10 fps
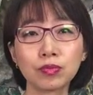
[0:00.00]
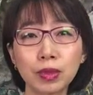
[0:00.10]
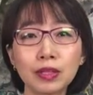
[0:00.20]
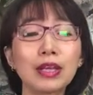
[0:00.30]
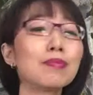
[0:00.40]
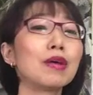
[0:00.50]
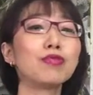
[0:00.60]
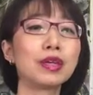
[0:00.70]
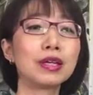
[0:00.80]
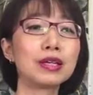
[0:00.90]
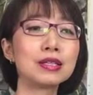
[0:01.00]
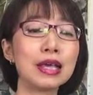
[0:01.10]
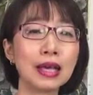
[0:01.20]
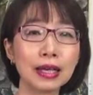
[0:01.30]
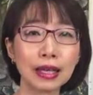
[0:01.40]
building my fitness
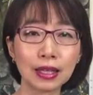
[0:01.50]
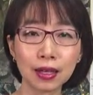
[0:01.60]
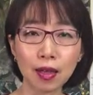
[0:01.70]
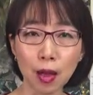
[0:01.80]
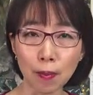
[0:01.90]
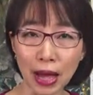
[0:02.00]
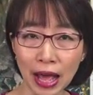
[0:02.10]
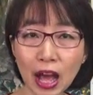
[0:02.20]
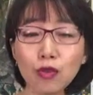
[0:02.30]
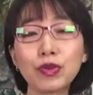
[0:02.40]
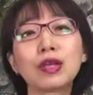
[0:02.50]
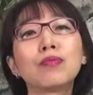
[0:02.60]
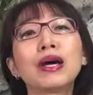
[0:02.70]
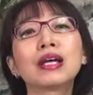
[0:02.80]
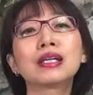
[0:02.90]
and getting my health in
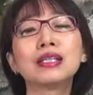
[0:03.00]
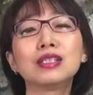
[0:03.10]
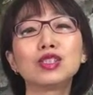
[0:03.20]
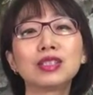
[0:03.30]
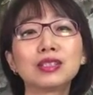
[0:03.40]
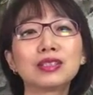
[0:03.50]
better condition.